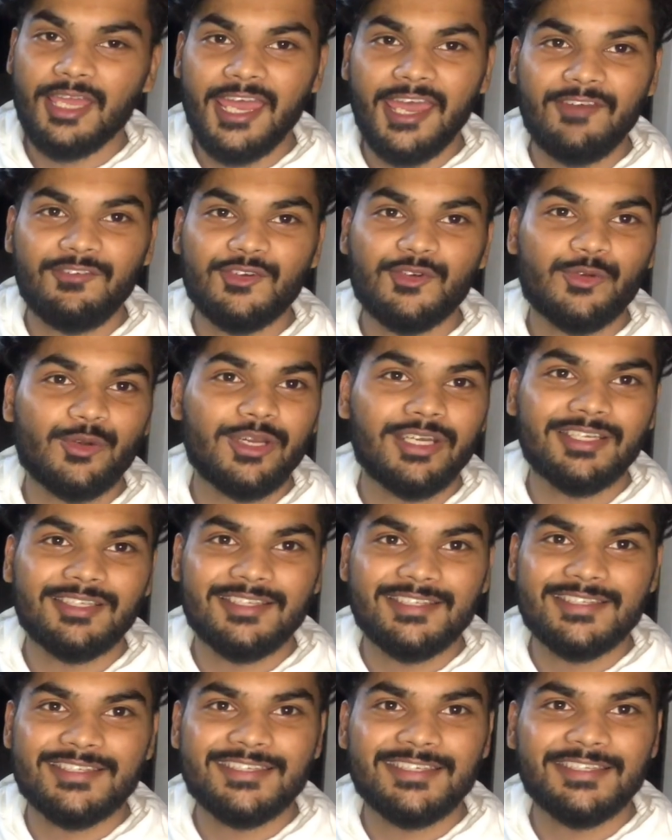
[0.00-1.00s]
Haven't read
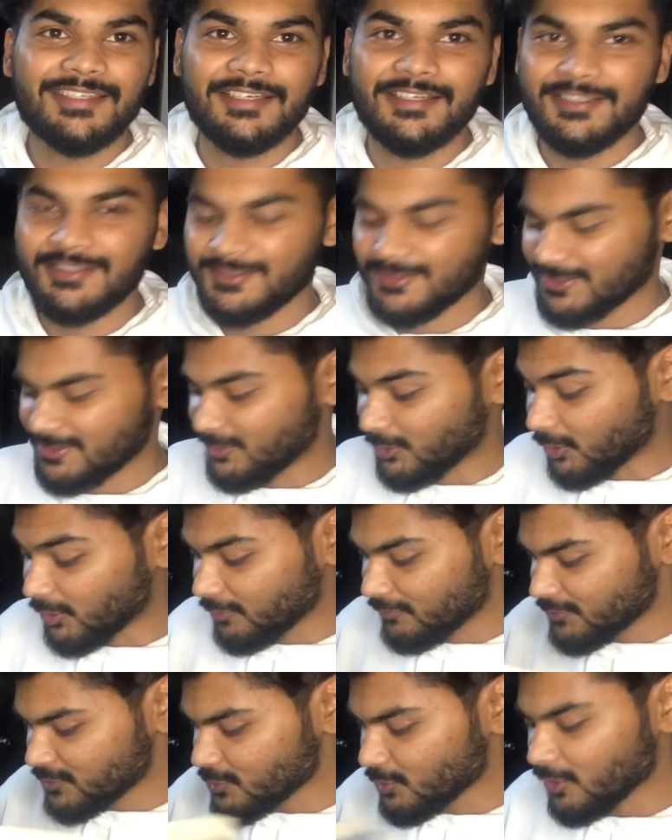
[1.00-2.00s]
this either. A lot
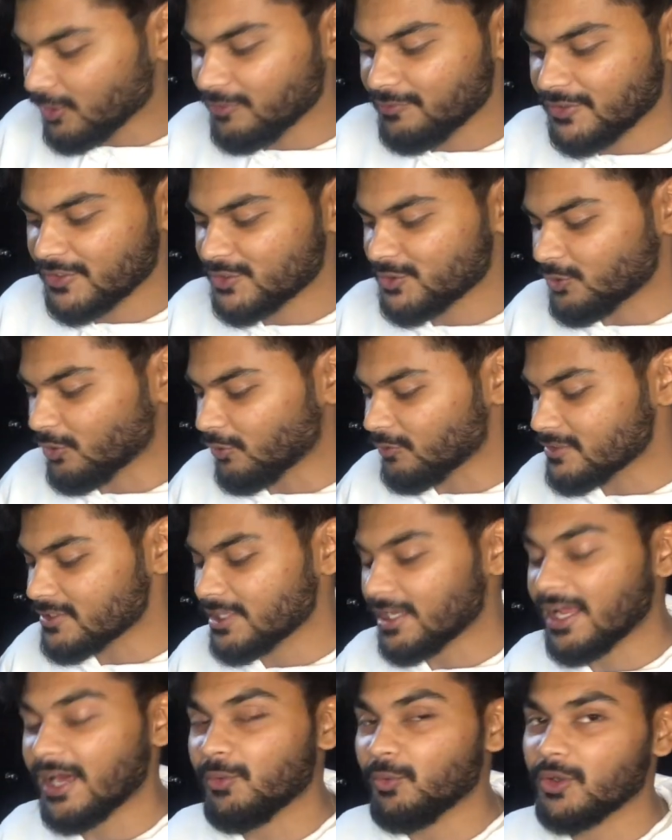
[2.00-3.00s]
of historical fiction novels
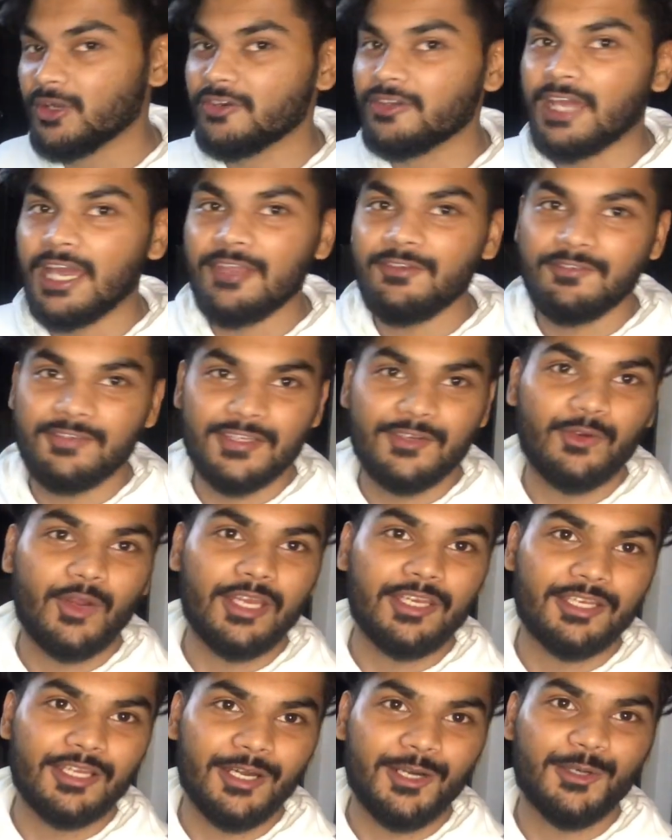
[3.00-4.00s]
that I want to dive in
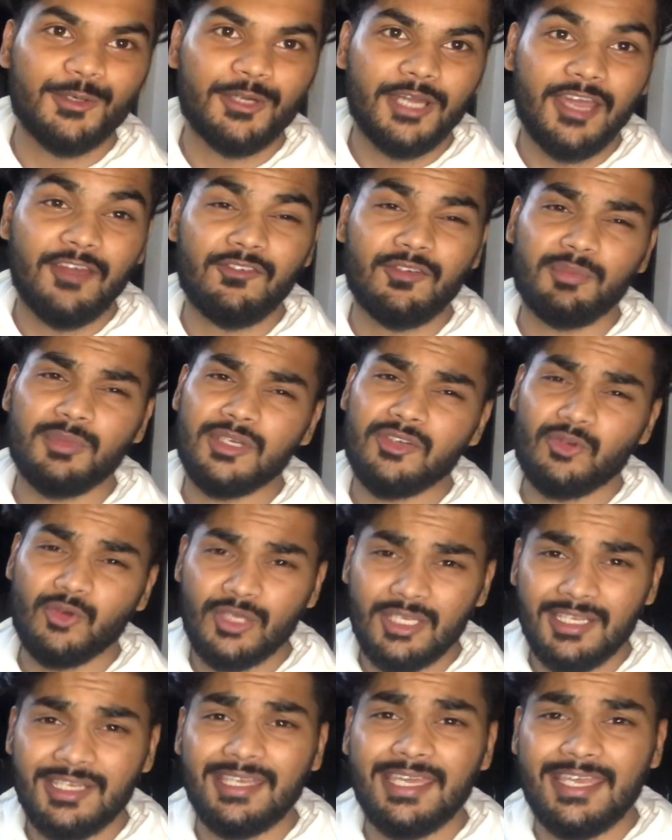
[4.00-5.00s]
right now. I haven't been
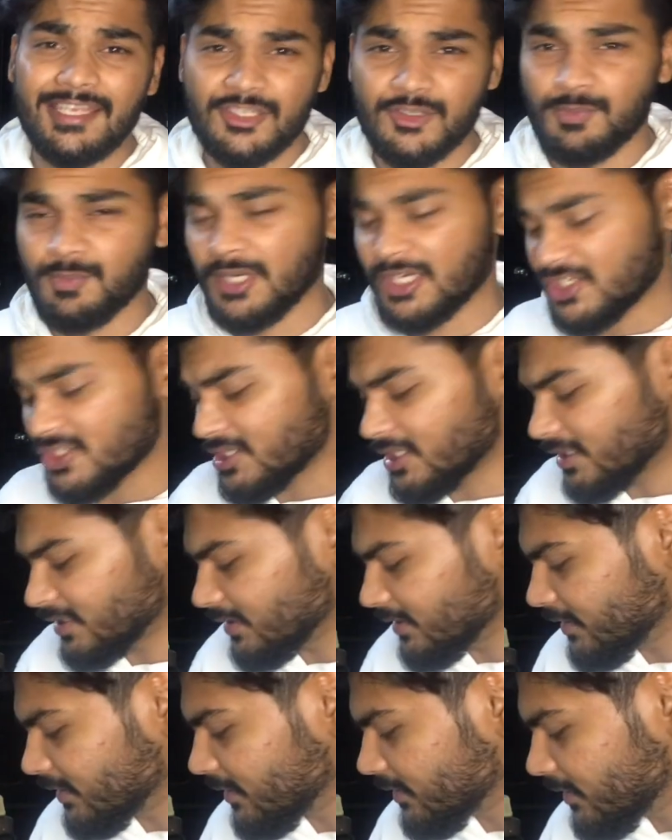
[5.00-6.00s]
reading as much
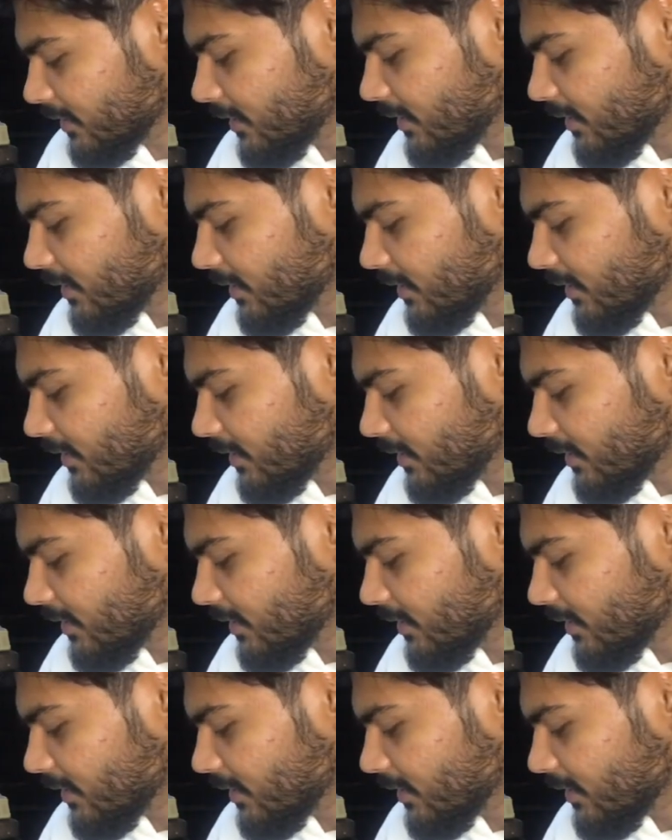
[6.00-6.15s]
lately.